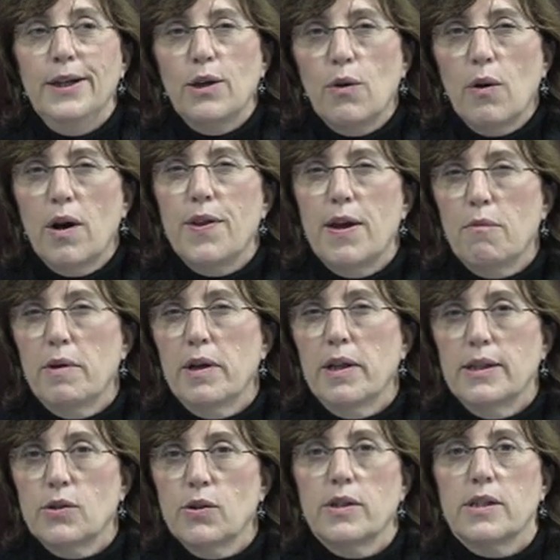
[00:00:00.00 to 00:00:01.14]
Are they
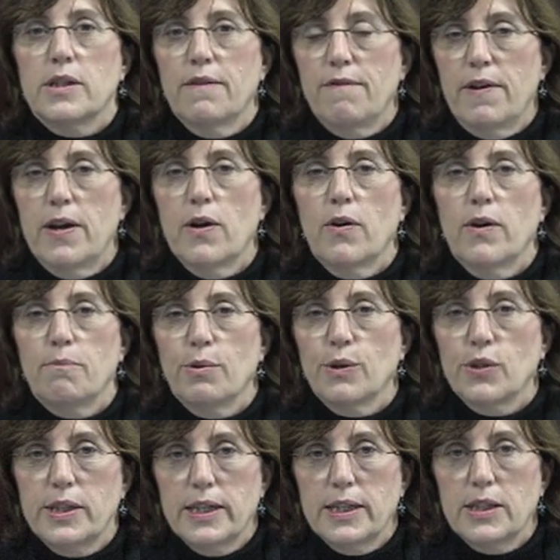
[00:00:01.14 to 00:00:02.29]
really sort of severe and
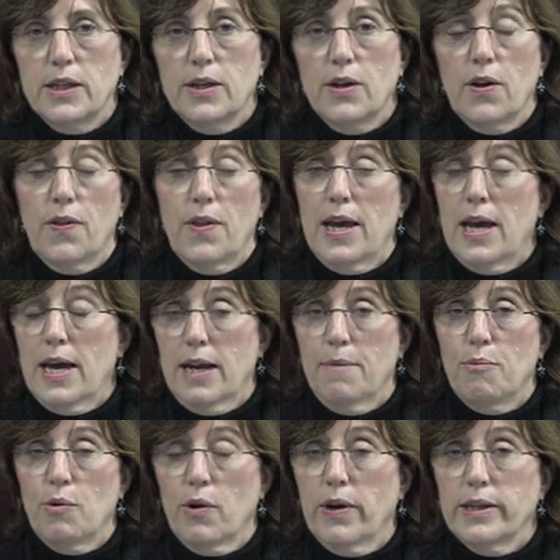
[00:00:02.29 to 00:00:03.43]
persistent? Are they getting
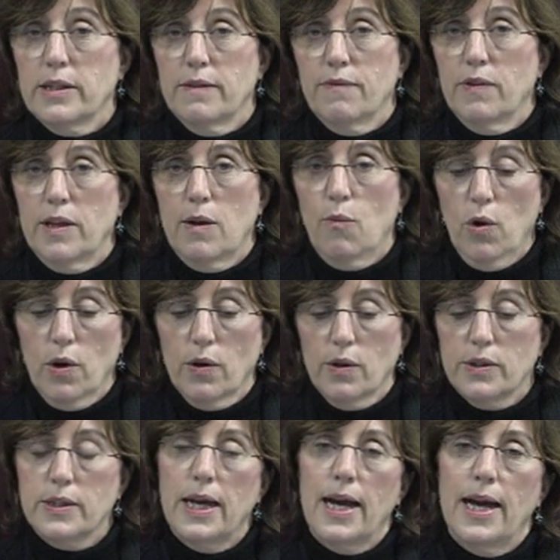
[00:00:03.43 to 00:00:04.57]
progressively worse?